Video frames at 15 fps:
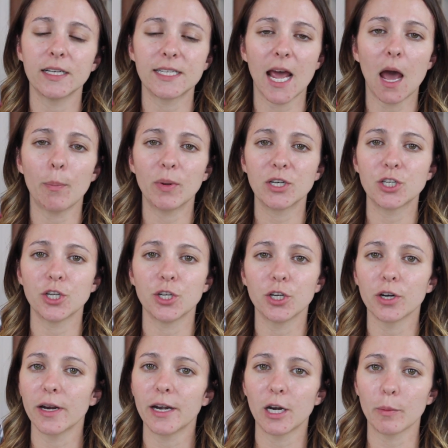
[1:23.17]
tap into
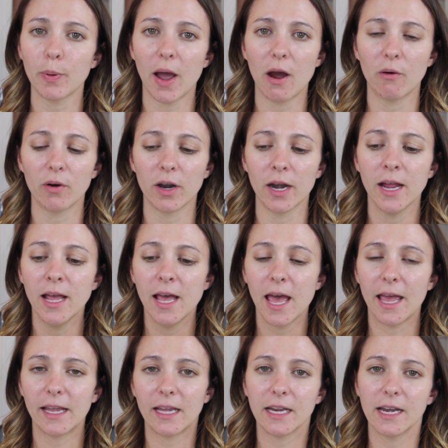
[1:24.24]
your inner power
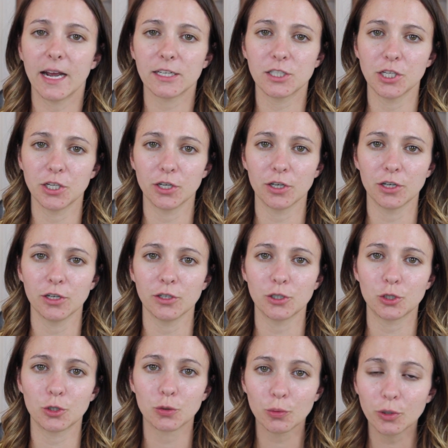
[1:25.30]
and connect to your
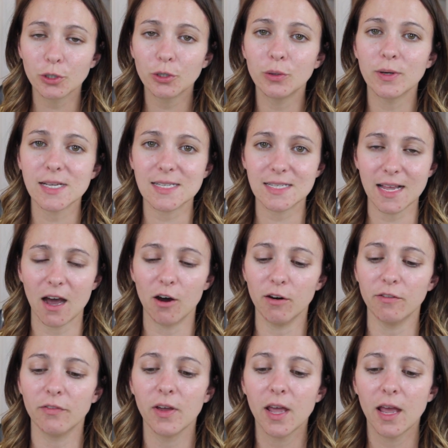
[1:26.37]
true
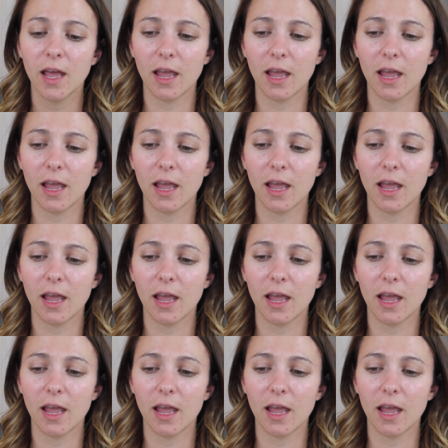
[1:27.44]
self